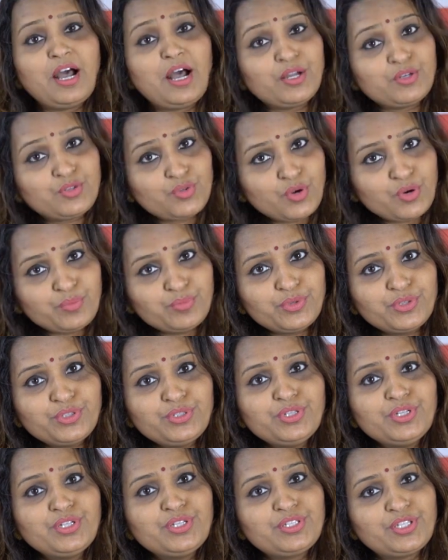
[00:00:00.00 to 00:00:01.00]
Our topper
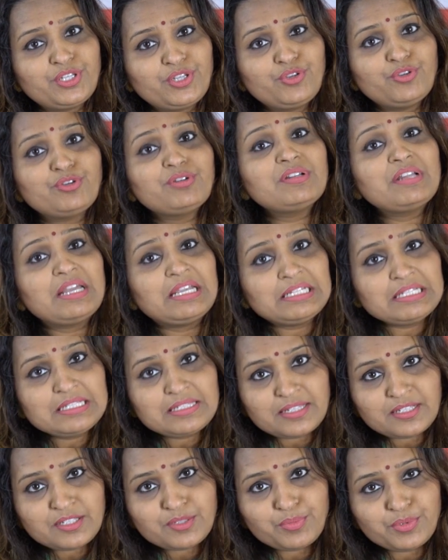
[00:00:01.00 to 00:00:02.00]
secured
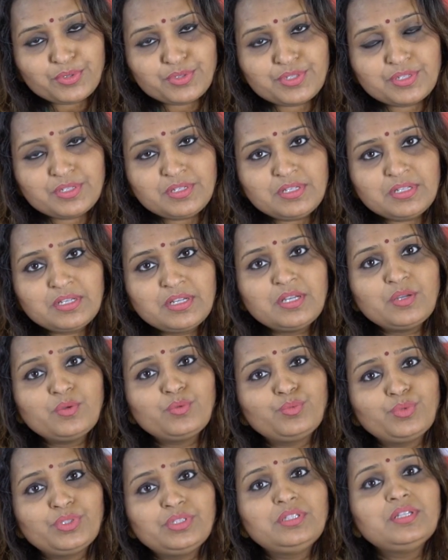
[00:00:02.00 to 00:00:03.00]

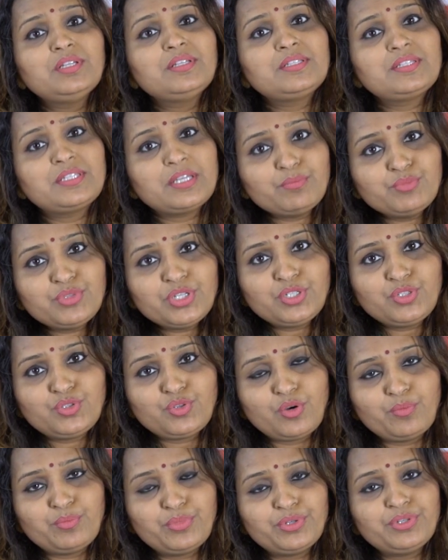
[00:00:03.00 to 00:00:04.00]
96% with subject
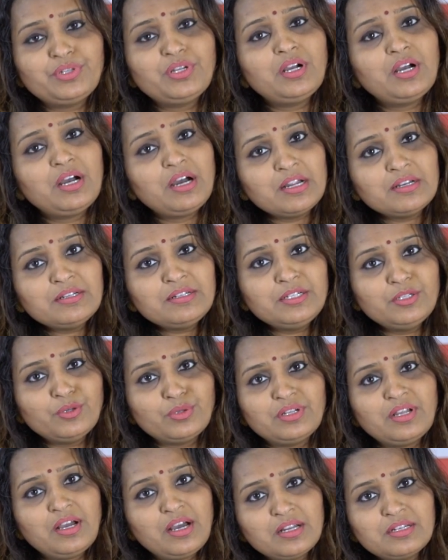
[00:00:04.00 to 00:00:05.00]
topper 100
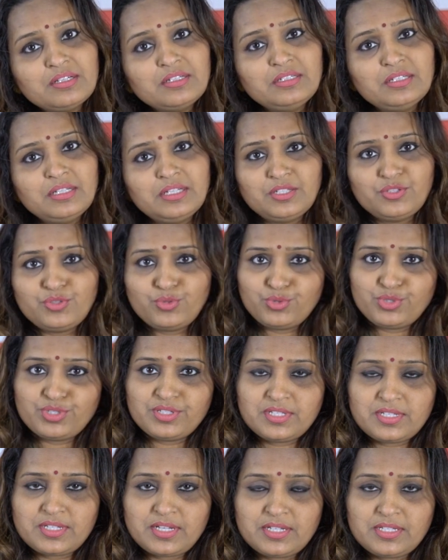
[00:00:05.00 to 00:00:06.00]
on 100 in
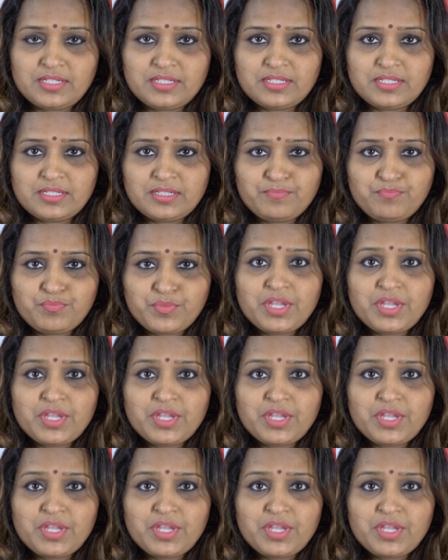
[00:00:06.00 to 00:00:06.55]
social studies.